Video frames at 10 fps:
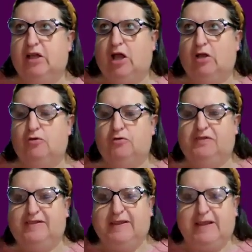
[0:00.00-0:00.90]
I could
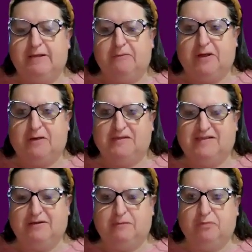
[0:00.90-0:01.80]
see when I was
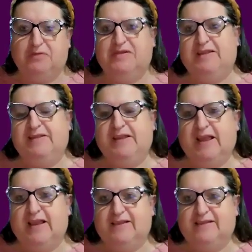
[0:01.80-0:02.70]
still presenting
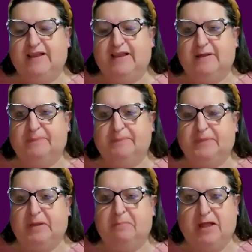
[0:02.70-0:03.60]
as
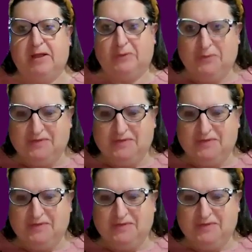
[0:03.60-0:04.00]
a male,